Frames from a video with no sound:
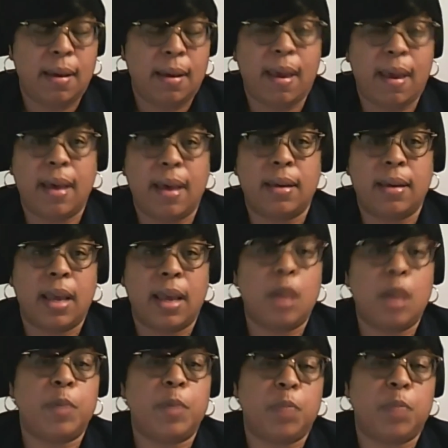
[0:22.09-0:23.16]
and
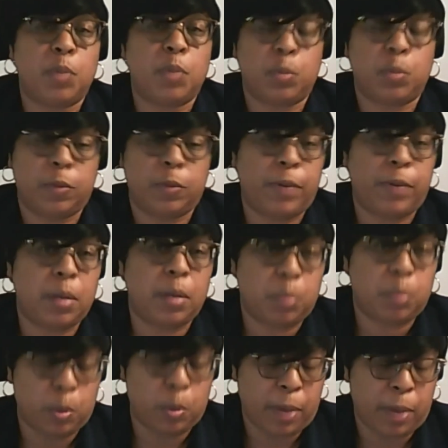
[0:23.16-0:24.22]
helping people prepare,
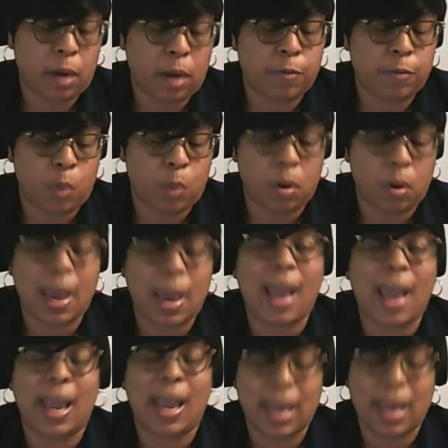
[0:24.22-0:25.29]
prepare for
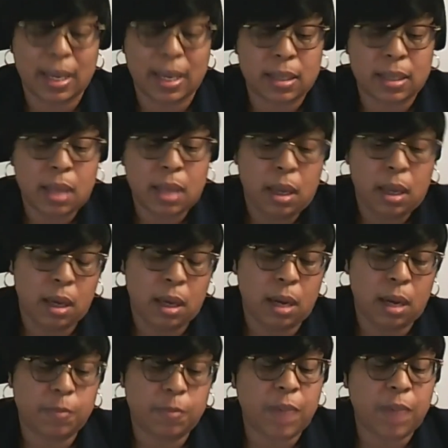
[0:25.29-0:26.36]
and
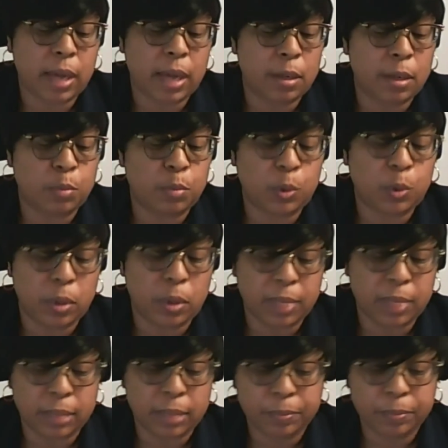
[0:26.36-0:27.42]
um, find employment.